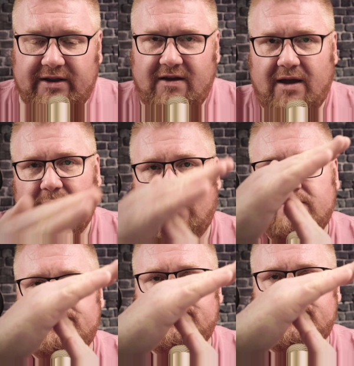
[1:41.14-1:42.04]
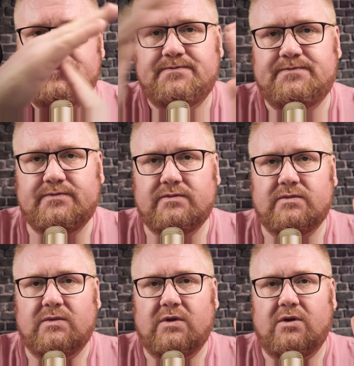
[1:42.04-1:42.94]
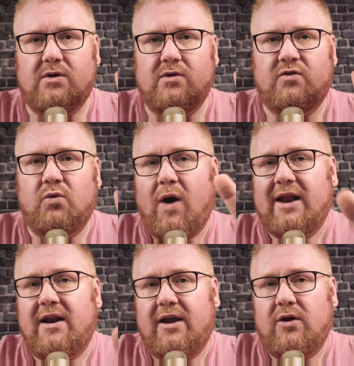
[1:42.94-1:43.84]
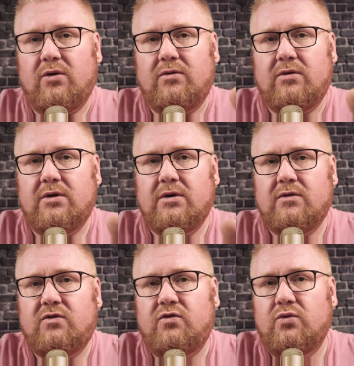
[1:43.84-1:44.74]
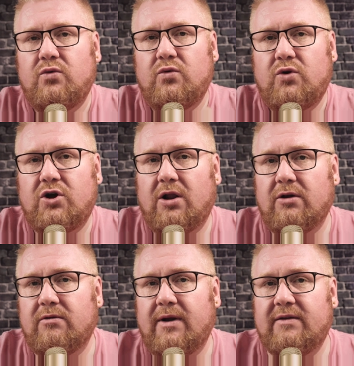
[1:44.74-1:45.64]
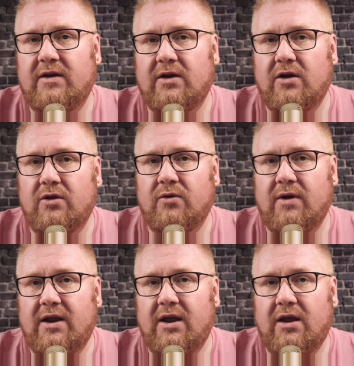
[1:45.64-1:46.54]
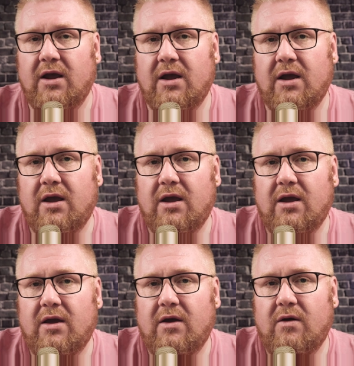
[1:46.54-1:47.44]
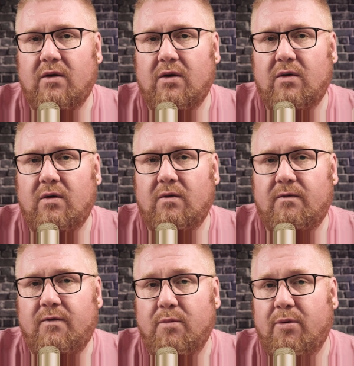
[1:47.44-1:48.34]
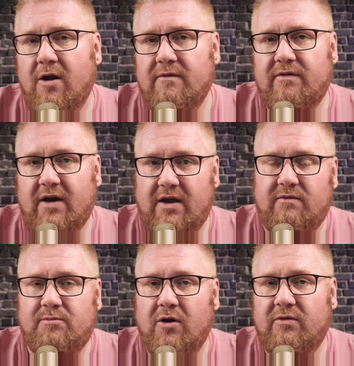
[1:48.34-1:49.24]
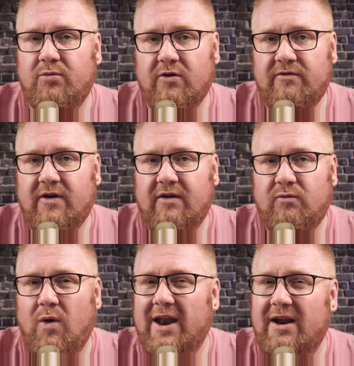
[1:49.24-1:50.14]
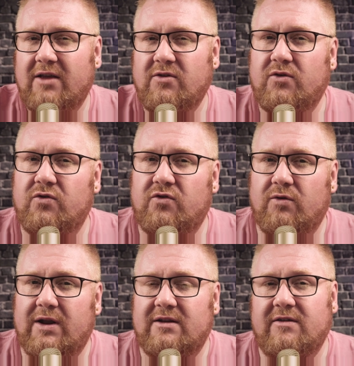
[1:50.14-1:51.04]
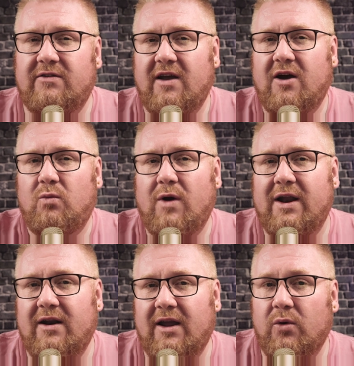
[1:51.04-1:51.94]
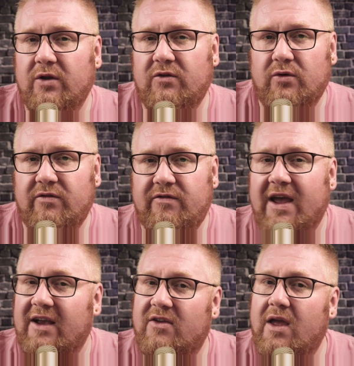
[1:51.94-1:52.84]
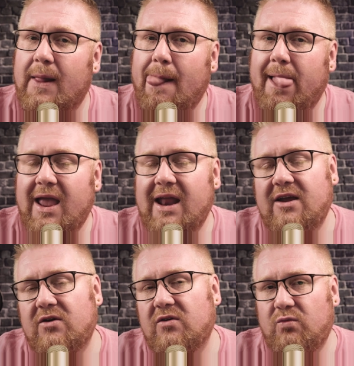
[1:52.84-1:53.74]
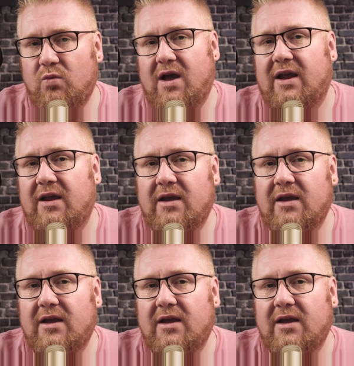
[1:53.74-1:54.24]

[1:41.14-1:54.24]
timeout. So why did I go to color correcting and color grading for parts 4 and 5? Why didn't I just go straight into sound? Why didn't I go into effects? And here's why.